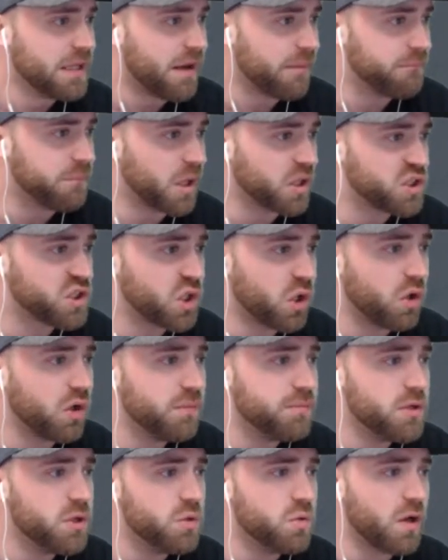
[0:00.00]

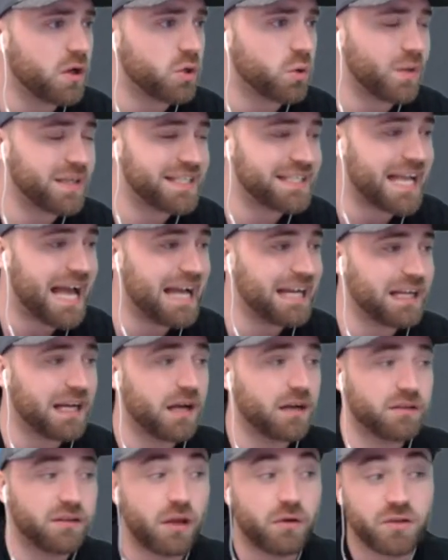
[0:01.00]
Bartolomeu
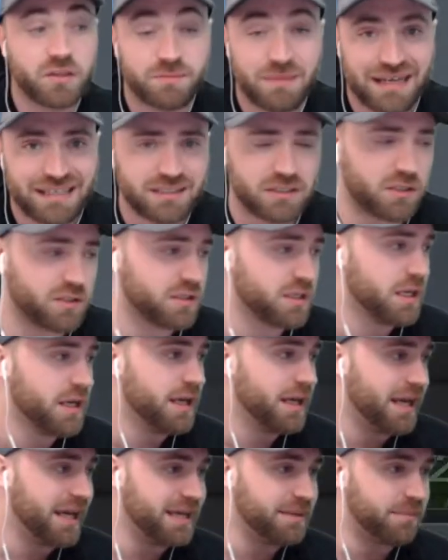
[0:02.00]
Quisanga, known as Bastos.
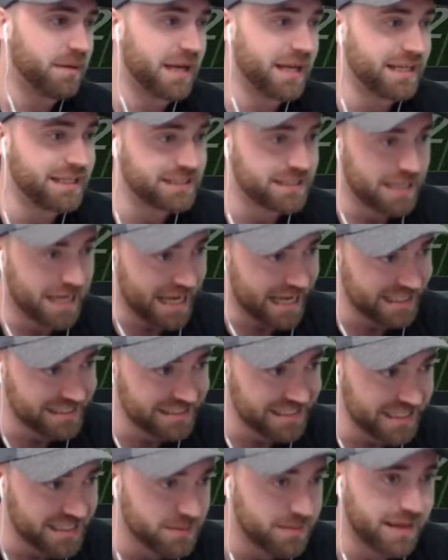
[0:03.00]
He plays at
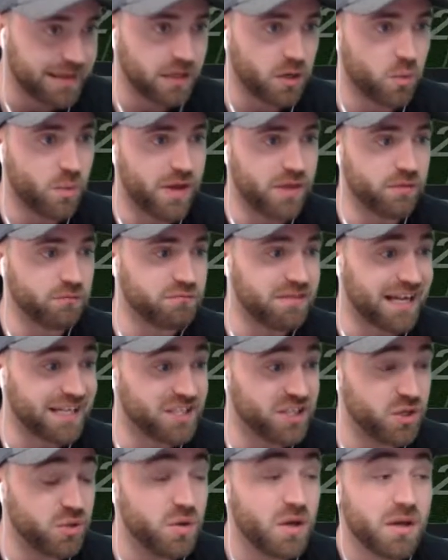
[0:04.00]
centre back with
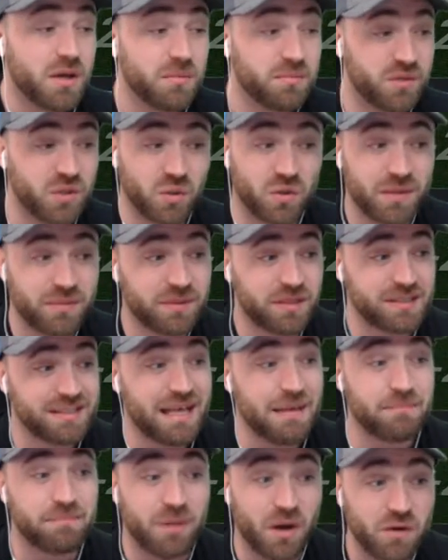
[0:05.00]
Radu, purely because
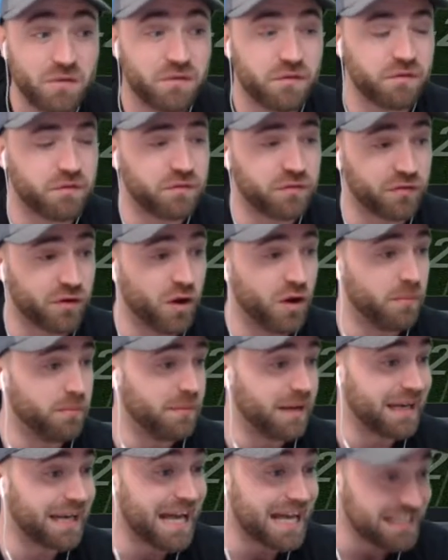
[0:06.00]
they're both
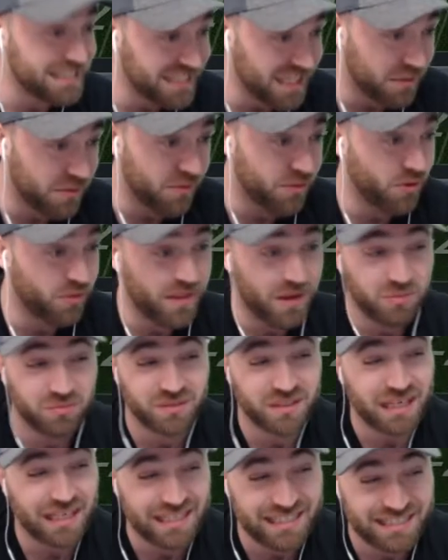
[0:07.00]
from Lazio. I thought
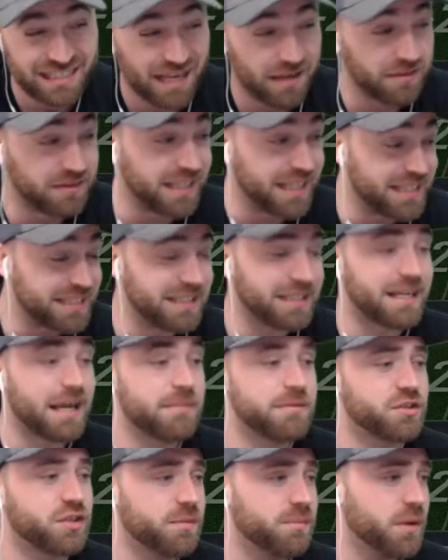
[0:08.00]
they'll at least get a decent
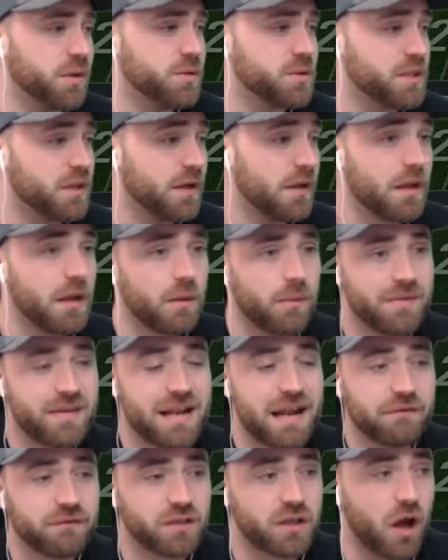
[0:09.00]
chemistry boost. We
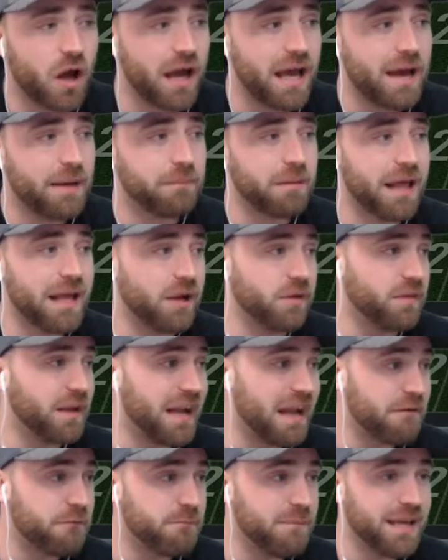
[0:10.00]
then have Gaia playing on the
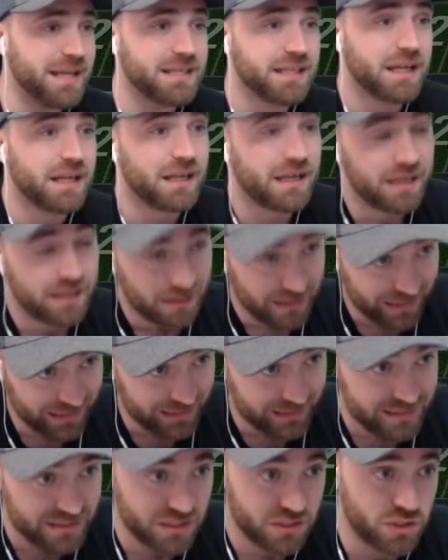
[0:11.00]
left mid.
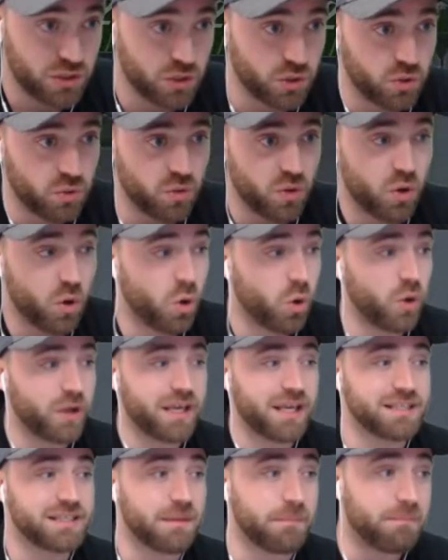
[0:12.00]
Links to
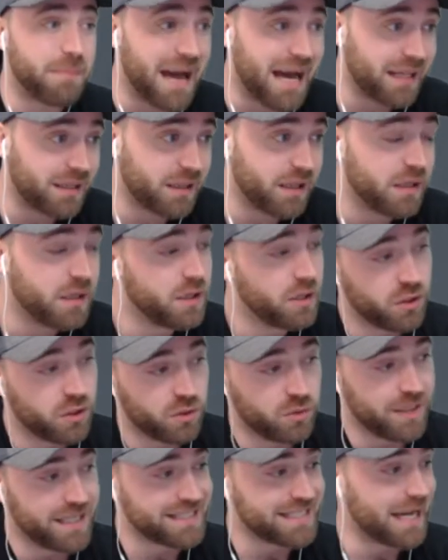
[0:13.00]
Oyarzabal,
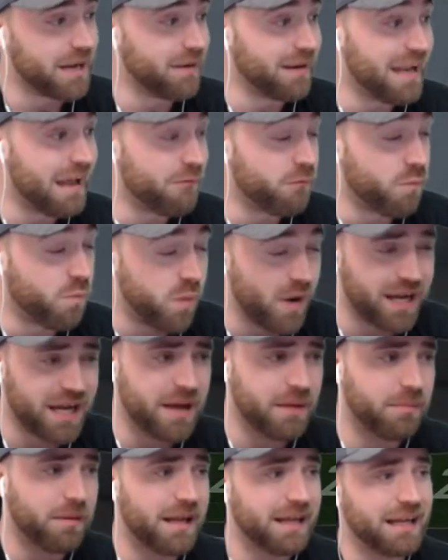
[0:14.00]
who is our left
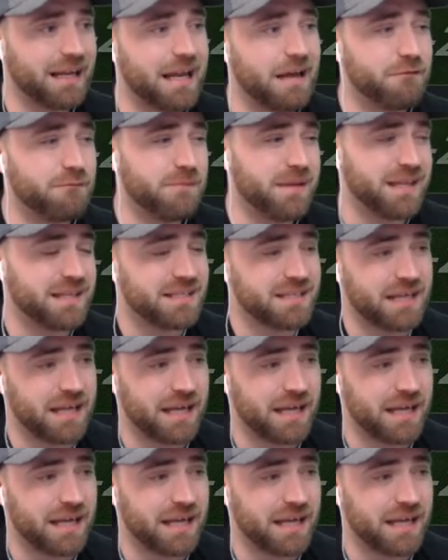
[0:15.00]
winger playing at left mid.